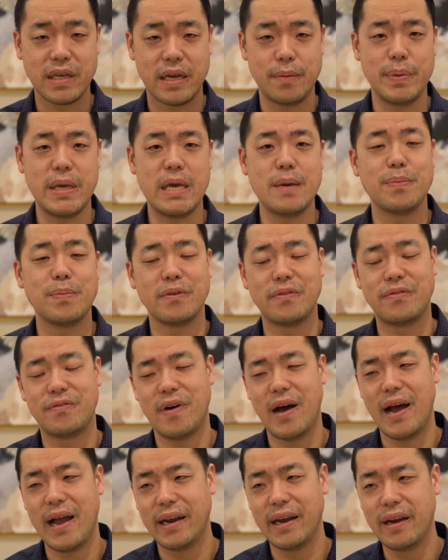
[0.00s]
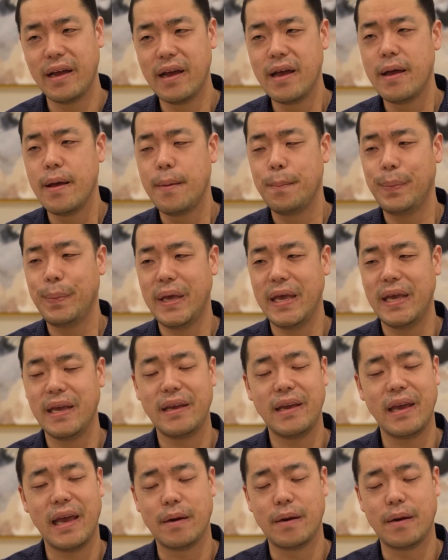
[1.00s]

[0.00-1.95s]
and people find pink